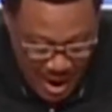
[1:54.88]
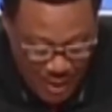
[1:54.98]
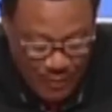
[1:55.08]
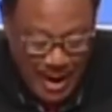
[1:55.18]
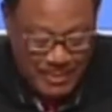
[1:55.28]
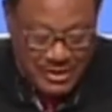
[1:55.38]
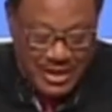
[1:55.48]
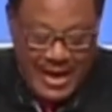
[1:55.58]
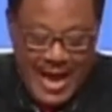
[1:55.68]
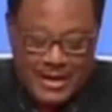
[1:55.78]
All right, but
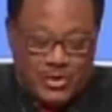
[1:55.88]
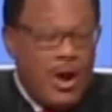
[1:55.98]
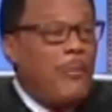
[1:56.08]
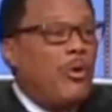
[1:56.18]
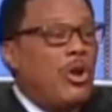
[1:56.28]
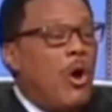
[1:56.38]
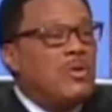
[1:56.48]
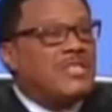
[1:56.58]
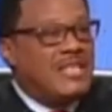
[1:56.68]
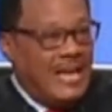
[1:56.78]
she got in trouble
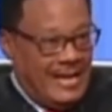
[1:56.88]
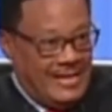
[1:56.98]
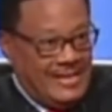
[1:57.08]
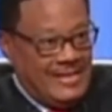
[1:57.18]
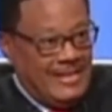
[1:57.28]
in 06.